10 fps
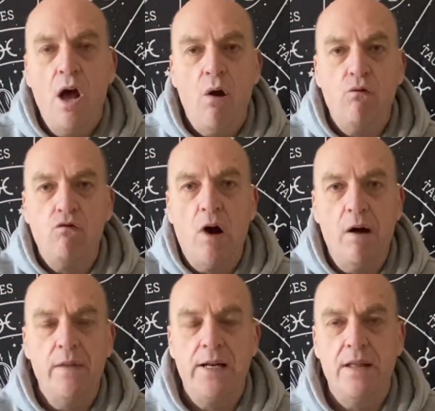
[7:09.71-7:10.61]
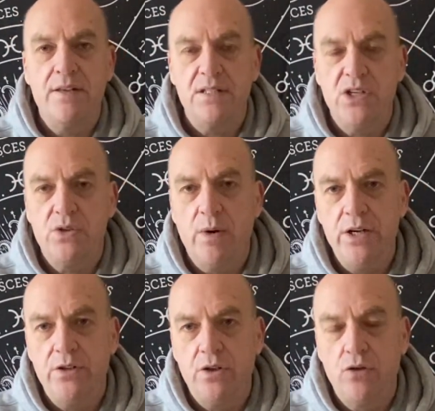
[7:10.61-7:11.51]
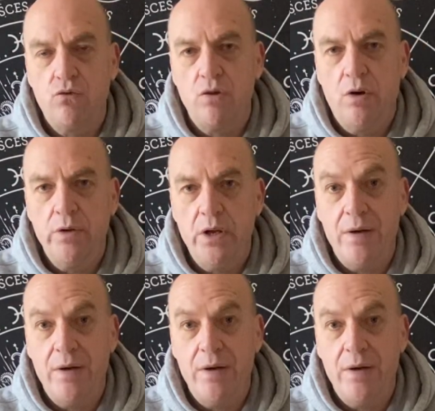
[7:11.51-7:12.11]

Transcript: rather than letting the situation control you.